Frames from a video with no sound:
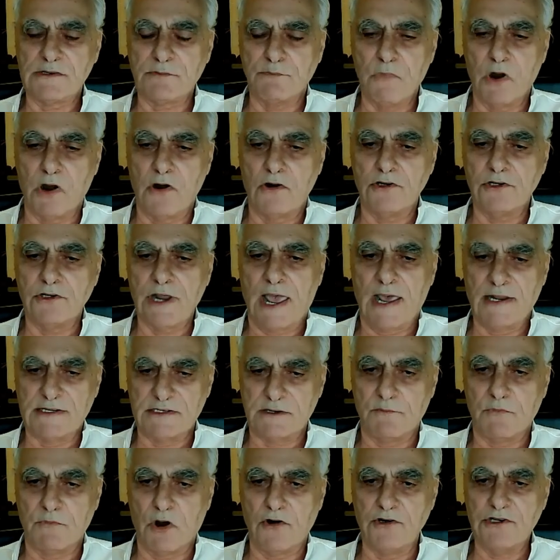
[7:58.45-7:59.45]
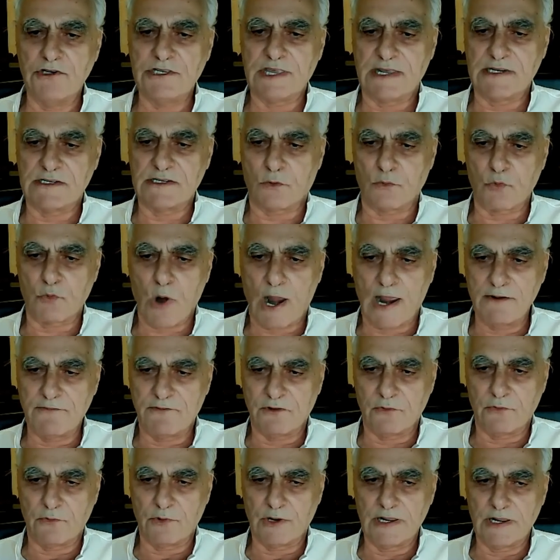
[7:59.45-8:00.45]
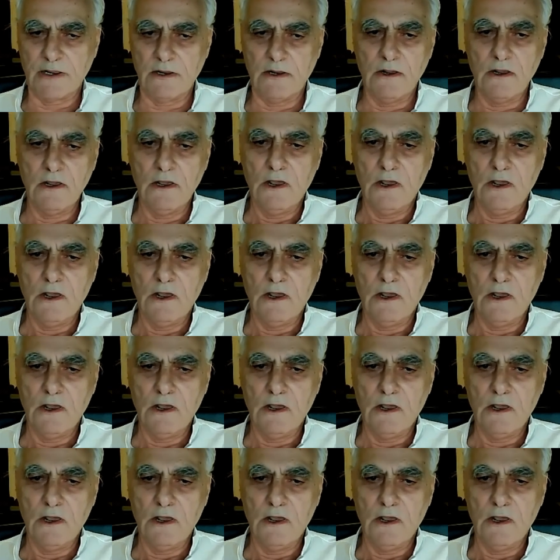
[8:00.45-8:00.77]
emerged as a rivalry,